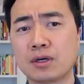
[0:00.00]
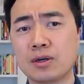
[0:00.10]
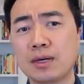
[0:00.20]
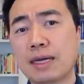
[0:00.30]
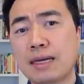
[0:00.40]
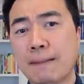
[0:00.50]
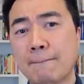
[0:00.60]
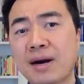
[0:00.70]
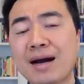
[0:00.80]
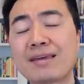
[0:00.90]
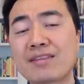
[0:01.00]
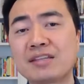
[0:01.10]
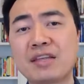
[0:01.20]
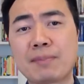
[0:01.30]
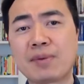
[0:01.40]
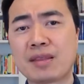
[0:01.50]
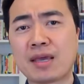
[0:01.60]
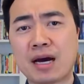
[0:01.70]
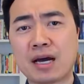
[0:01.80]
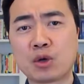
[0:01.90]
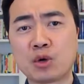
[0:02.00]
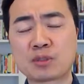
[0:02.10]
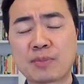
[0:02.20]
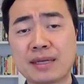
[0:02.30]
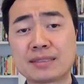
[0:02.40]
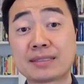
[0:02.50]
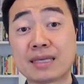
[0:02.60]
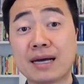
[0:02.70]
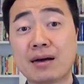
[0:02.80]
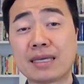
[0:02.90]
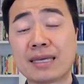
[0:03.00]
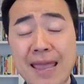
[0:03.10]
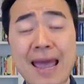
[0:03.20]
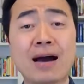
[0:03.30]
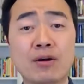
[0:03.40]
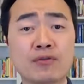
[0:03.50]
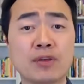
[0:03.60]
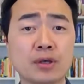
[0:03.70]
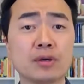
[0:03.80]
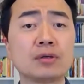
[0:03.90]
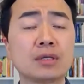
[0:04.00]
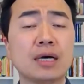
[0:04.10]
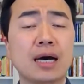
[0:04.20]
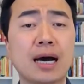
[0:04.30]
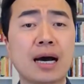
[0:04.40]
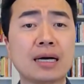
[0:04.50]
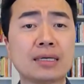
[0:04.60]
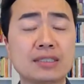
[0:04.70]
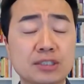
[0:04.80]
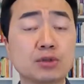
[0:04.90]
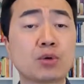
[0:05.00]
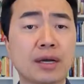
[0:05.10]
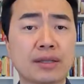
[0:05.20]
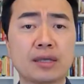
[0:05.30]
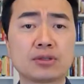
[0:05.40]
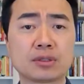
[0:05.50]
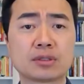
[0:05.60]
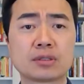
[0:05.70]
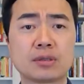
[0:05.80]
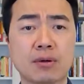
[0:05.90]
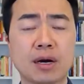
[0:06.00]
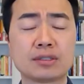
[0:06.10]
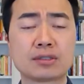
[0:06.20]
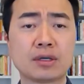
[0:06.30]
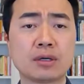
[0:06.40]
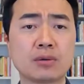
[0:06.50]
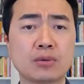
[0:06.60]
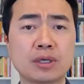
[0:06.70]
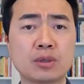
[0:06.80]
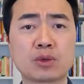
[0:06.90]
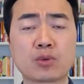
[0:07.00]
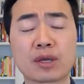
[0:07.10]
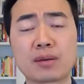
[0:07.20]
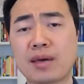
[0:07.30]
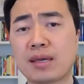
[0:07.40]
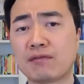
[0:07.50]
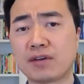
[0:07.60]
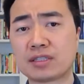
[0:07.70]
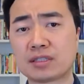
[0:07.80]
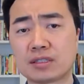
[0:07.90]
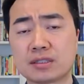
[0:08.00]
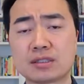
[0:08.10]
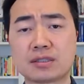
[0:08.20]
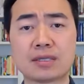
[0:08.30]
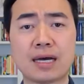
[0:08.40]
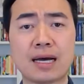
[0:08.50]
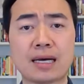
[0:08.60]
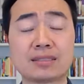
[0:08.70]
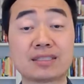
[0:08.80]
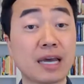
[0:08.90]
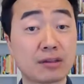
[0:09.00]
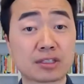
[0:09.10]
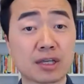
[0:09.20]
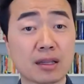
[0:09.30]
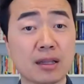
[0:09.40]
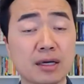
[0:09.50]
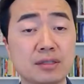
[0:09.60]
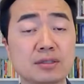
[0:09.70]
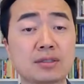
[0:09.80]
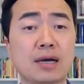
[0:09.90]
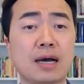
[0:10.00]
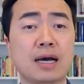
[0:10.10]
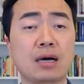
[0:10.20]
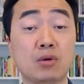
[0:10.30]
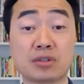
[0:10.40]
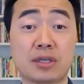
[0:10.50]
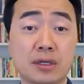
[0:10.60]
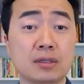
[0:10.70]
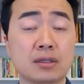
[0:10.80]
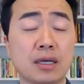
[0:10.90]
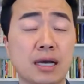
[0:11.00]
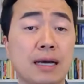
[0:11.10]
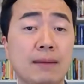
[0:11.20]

So buying the dip in the iron ore space, in our view, is still quite dangerous, right? So we would recommend investors stay on the sidelines or sell